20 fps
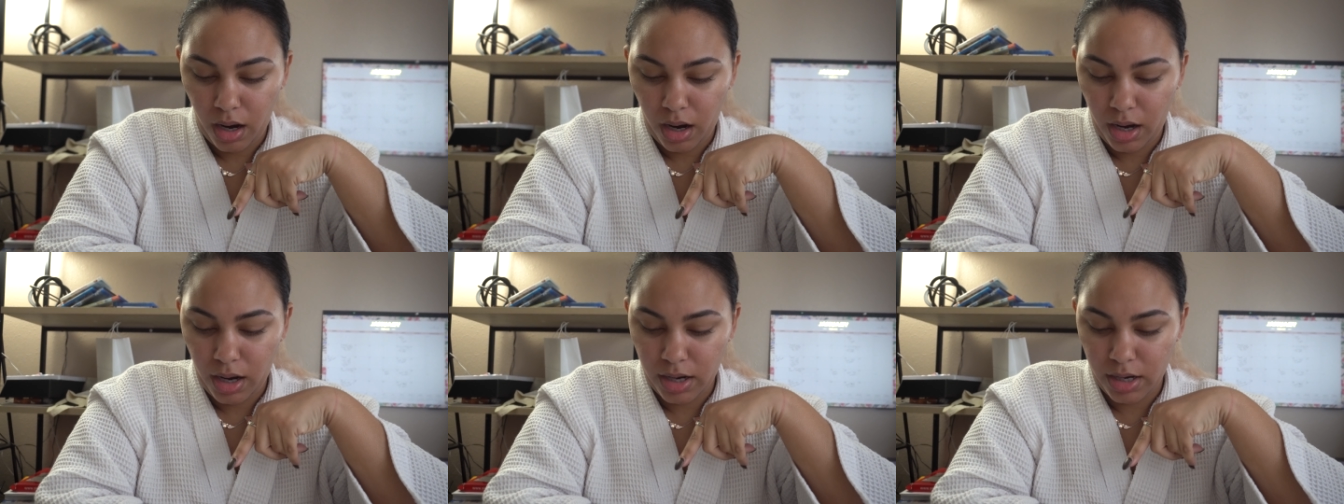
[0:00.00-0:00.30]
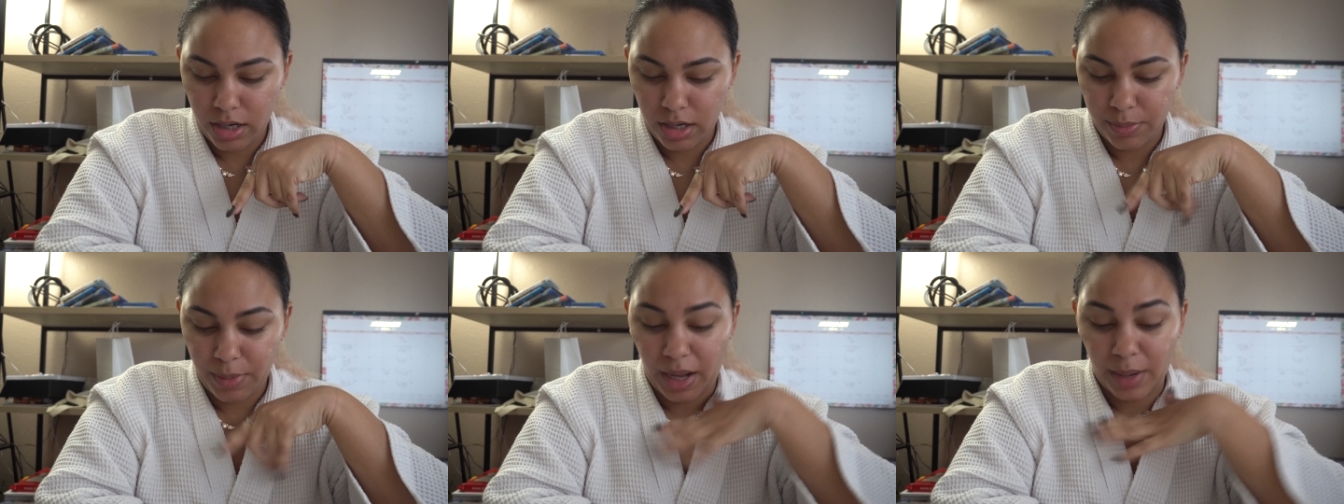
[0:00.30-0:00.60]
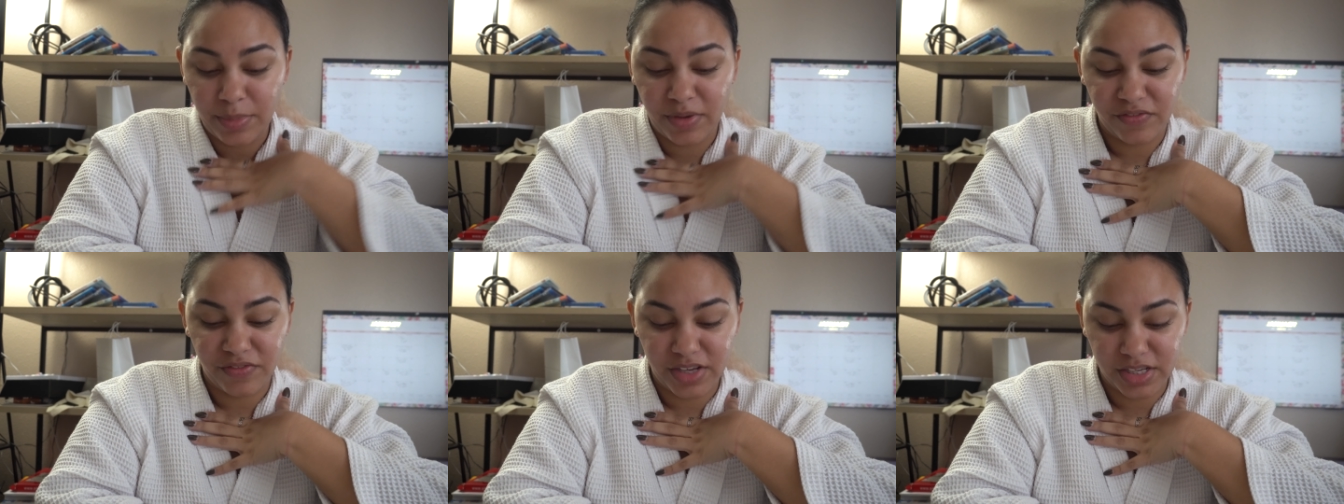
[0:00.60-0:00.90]
Um,
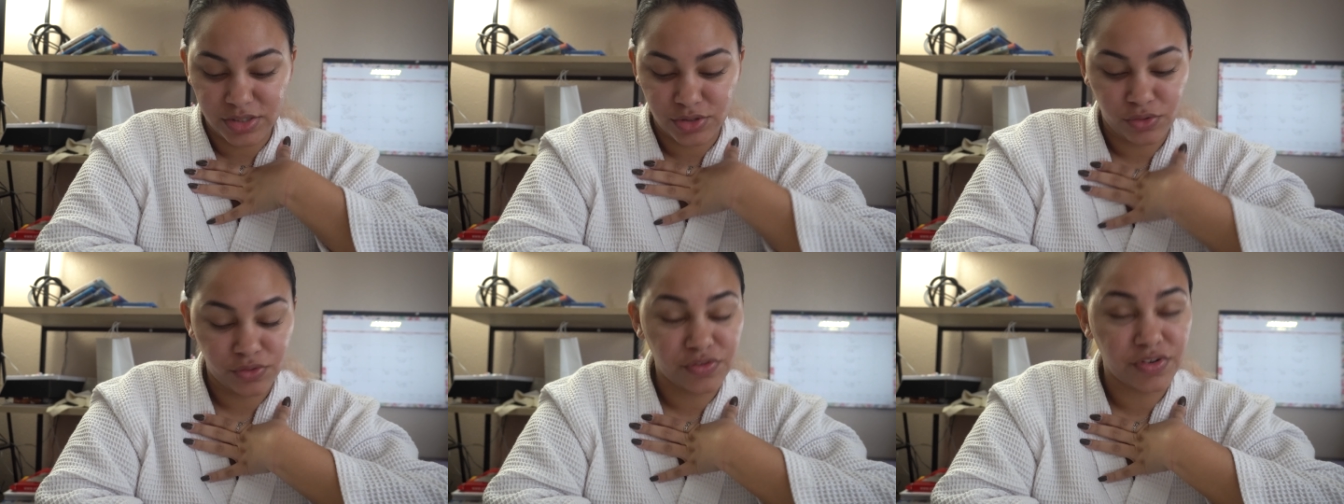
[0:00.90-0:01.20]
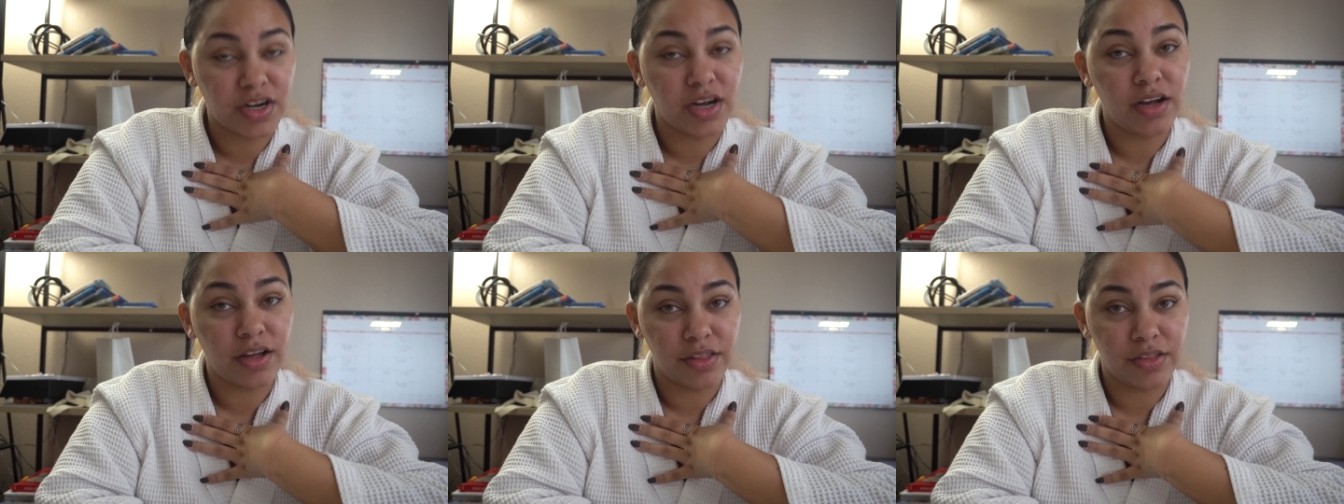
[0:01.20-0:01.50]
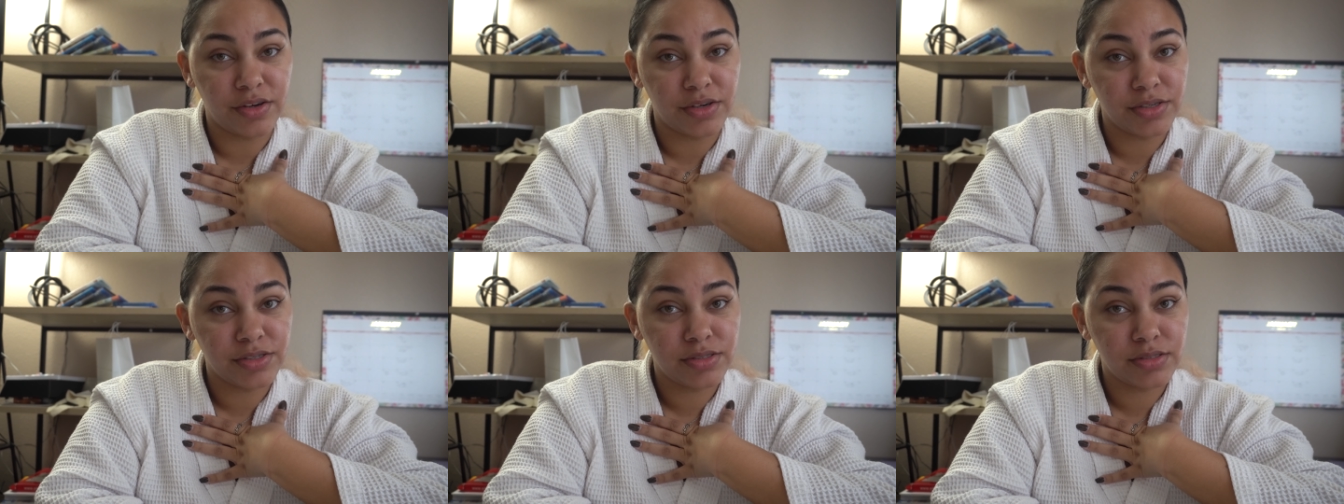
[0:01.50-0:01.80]
I'm a vessel for
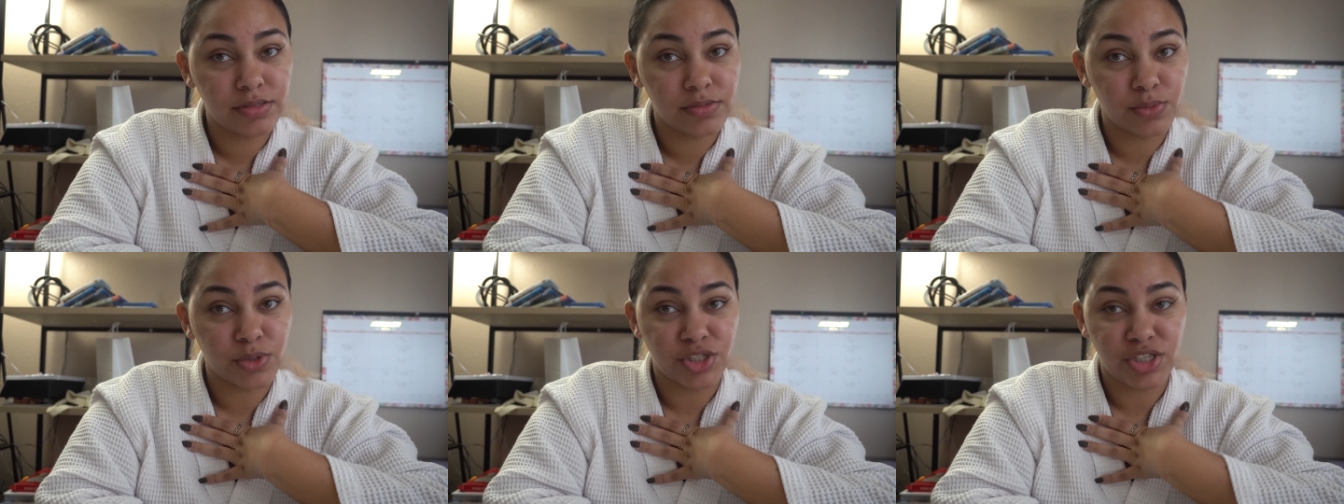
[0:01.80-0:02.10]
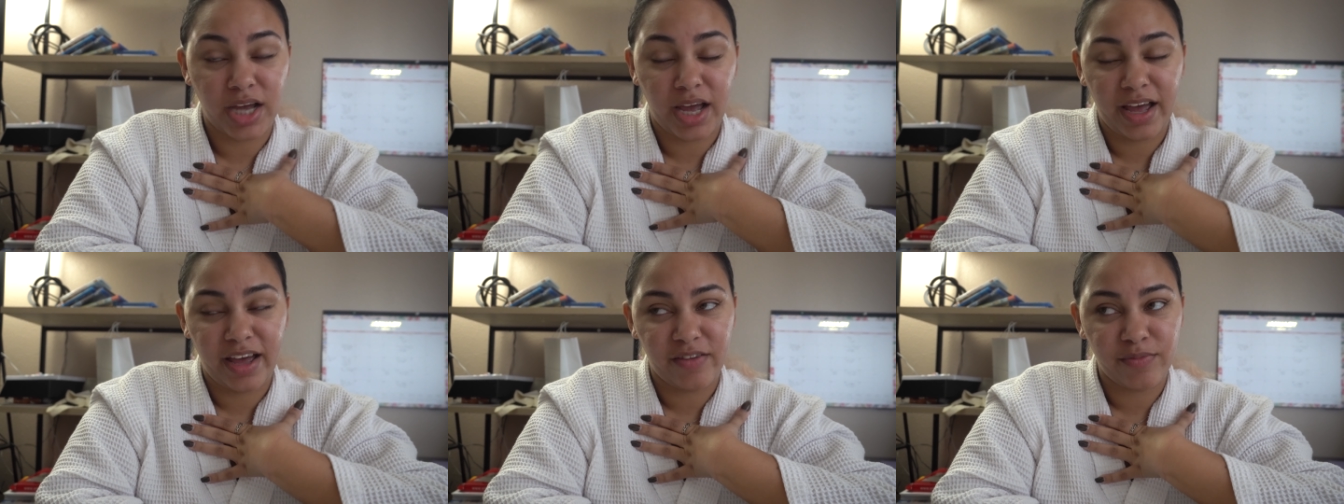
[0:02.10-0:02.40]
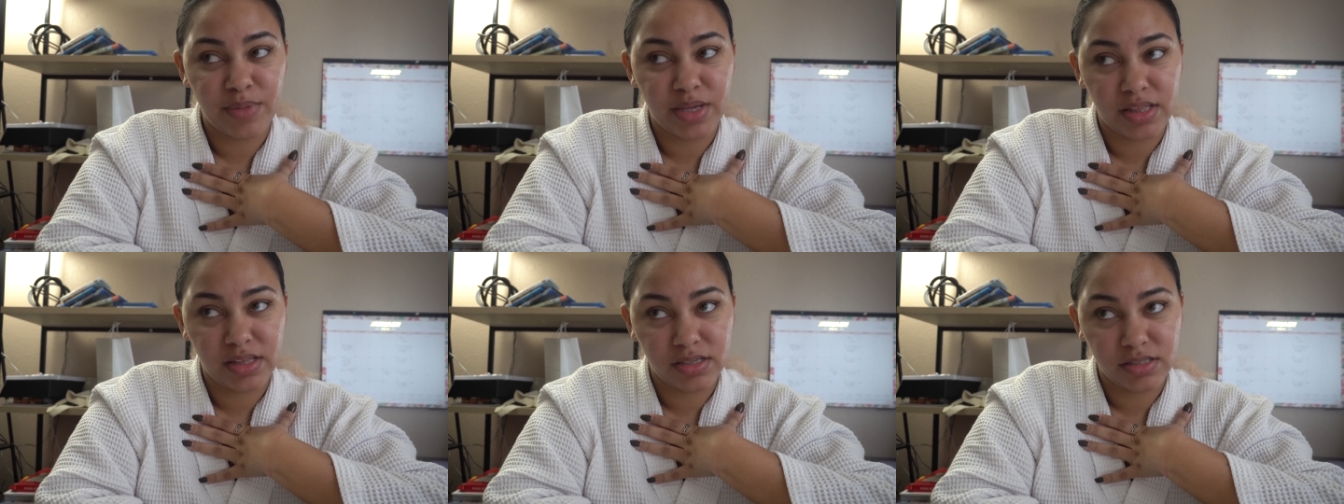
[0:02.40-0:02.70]
others, which I have
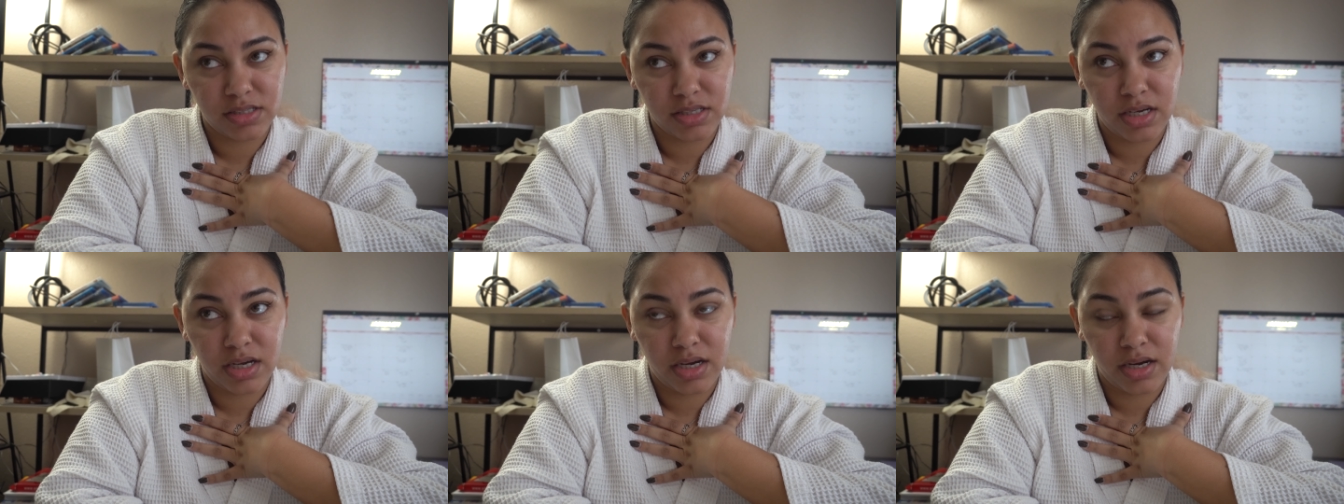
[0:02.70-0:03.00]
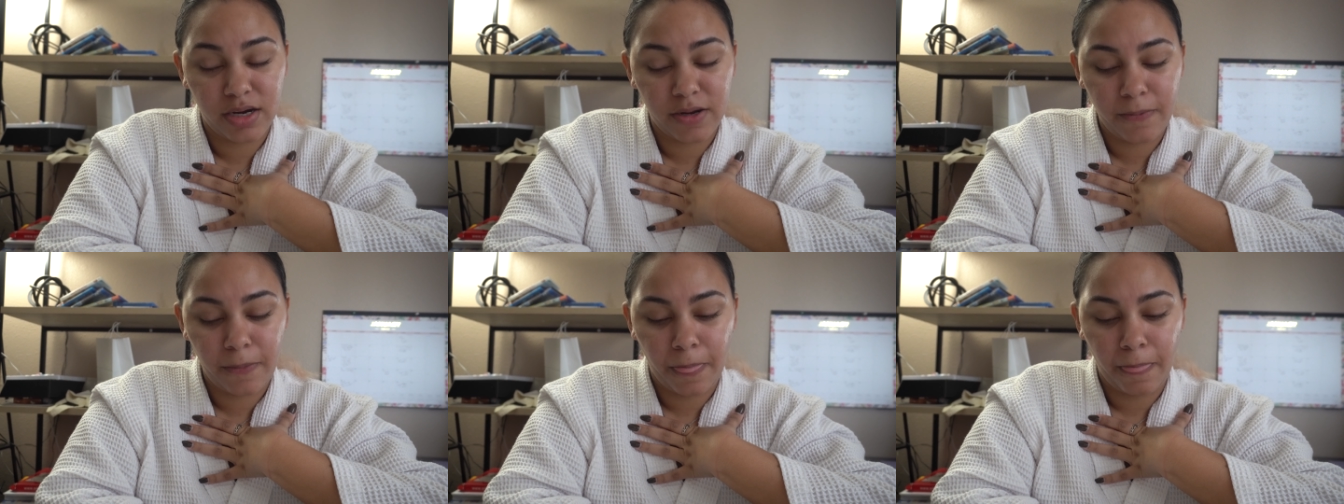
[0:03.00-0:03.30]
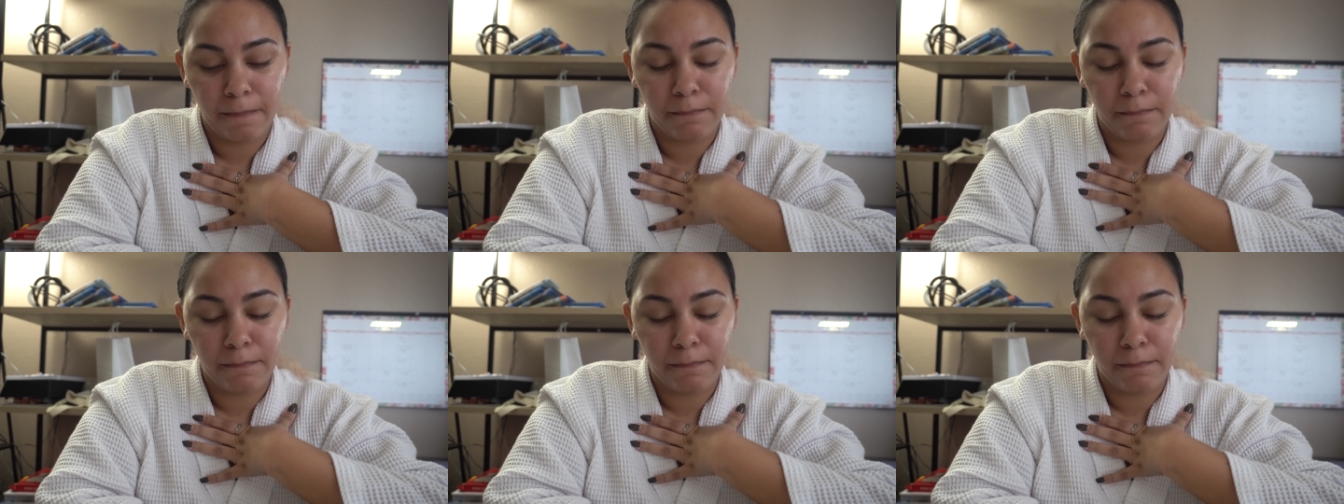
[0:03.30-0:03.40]
been this year,